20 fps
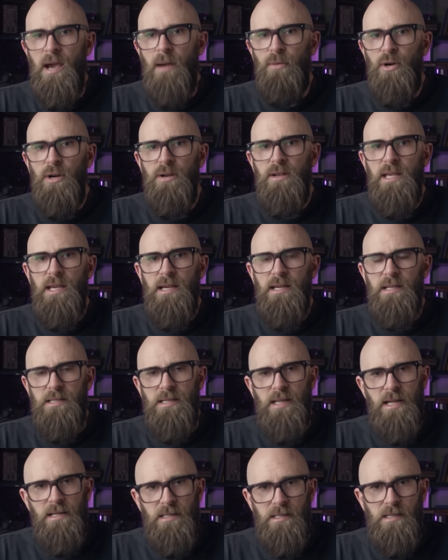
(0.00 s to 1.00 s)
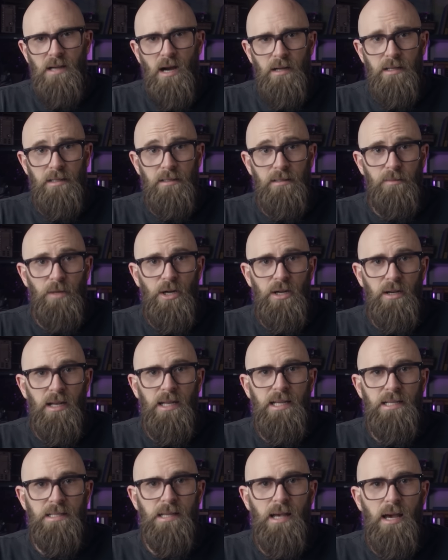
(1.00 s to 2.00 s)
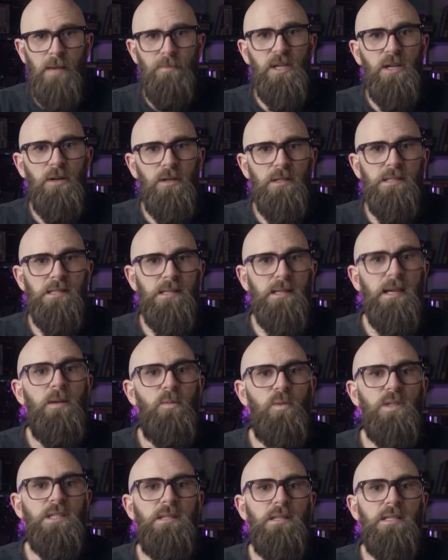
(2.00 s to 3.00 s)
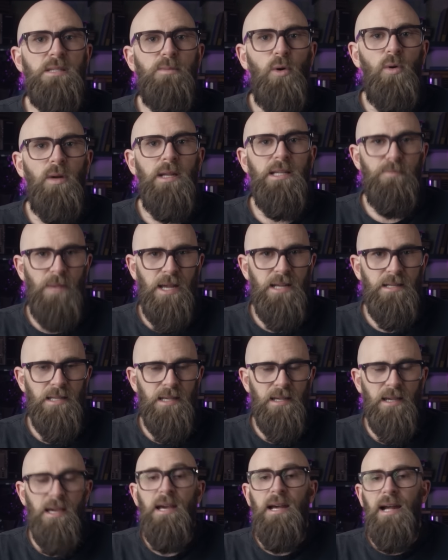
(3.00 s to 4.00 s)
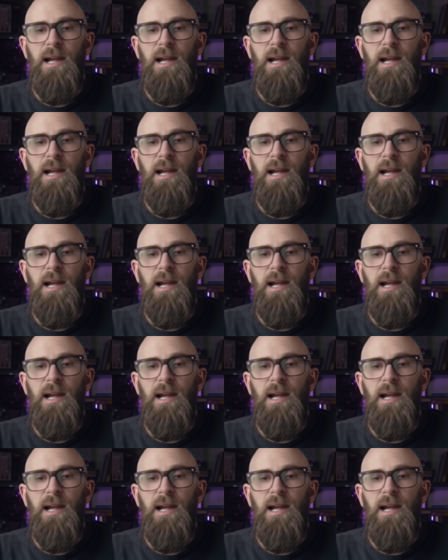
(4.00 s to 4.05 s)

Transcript: Peruggia states he targeted the Mona Lisa because it was the smallest painting